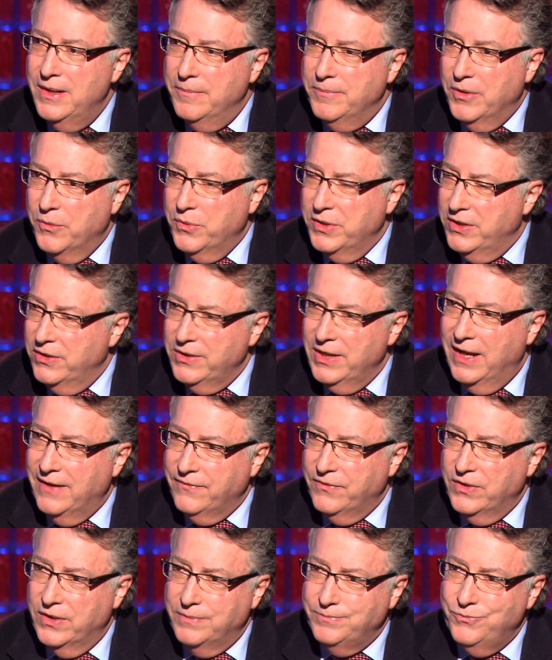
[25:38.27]
But we don't
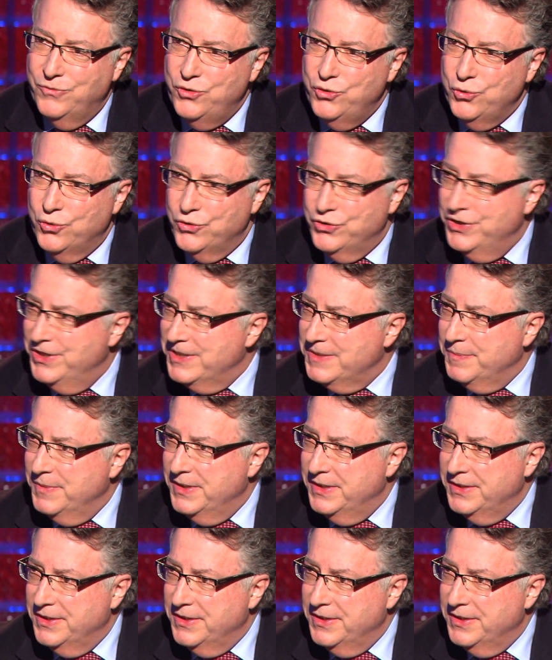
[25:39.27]
have a George Eastman